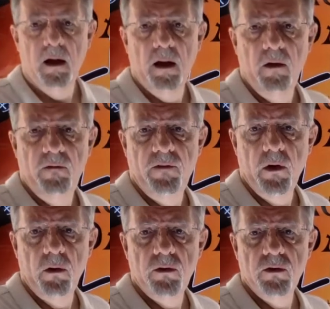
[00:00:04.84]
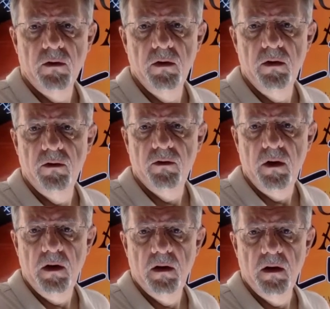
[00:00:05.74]
Hello, folks. Good to
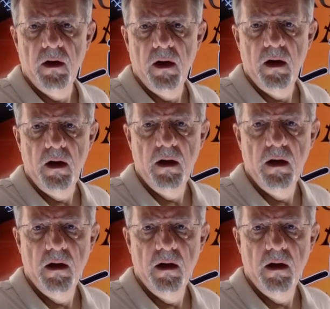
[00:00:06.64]
see you today.